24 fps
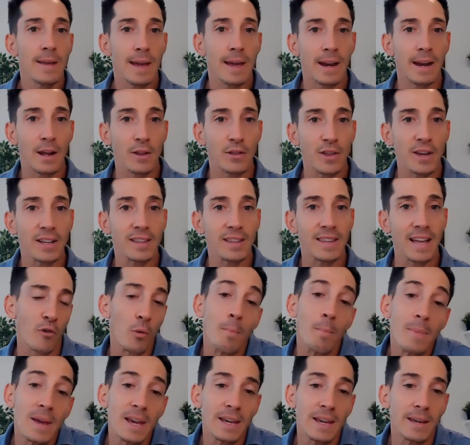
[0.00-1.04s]
And I think for
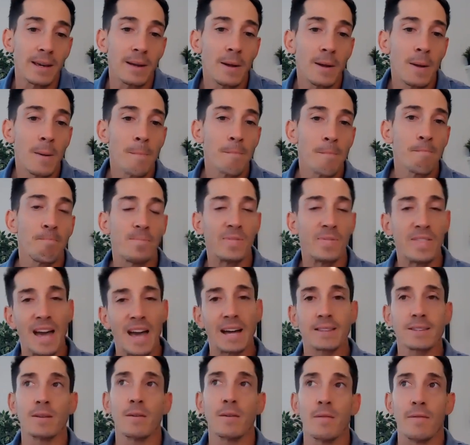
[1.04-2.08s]
me,
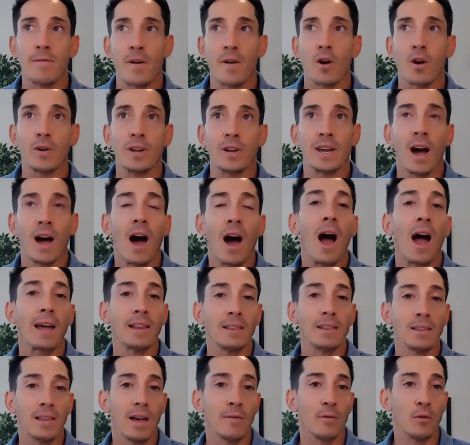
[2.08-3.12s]
that's a very high
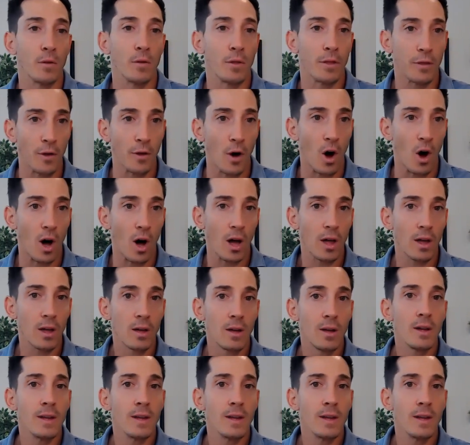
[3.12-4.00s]
level thought